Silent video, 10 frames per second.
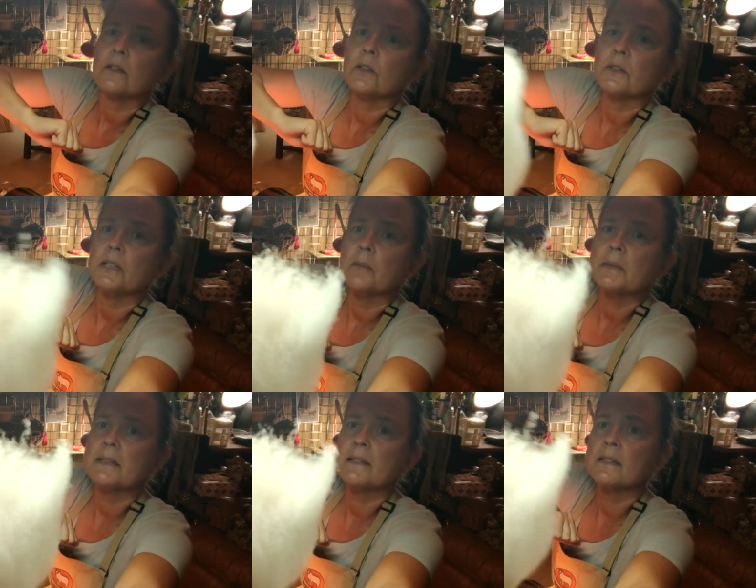
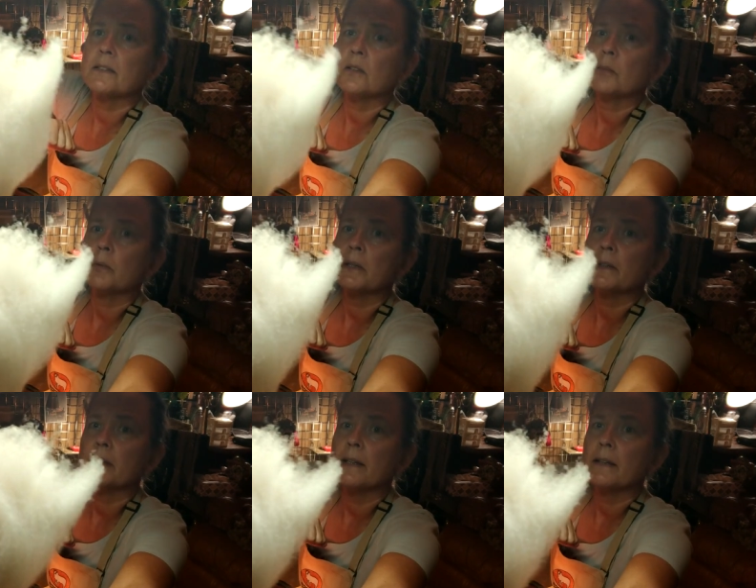close-ups because it's so
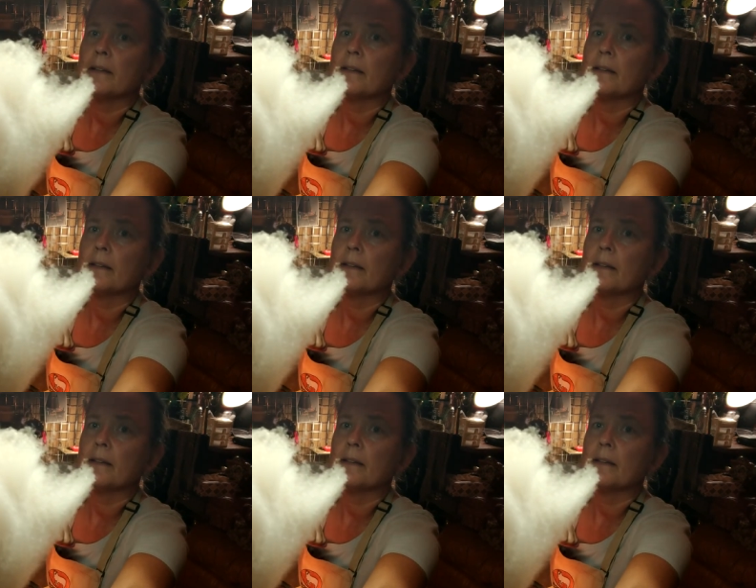important that